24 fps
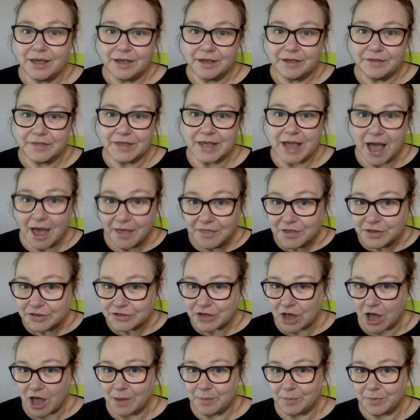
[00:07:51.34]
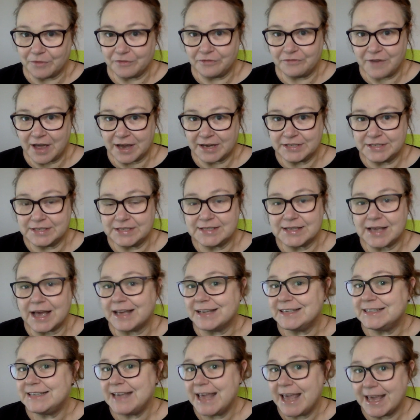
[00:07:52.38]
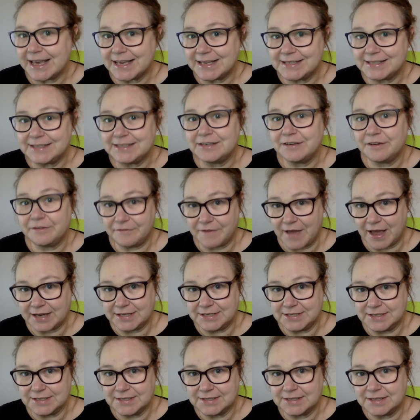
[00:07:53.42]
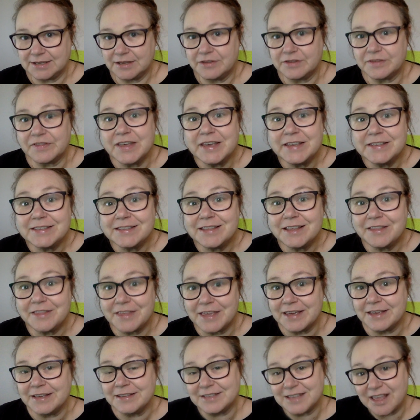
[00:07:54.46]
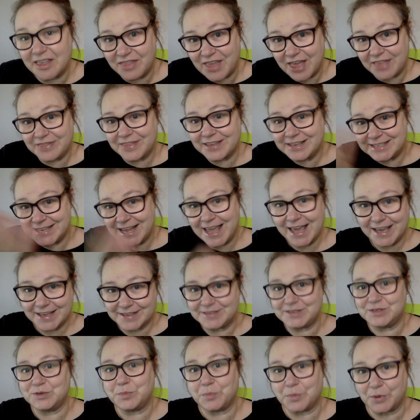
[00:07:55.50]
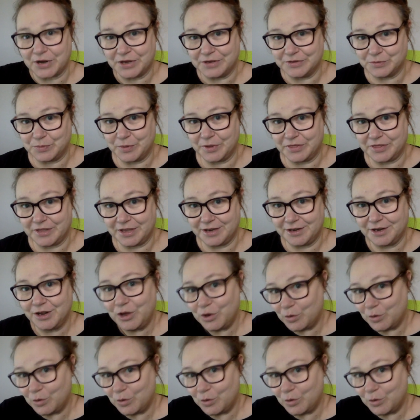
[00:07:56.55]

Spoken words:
The other type of factors are text factors. So these are the things that the text brings with it.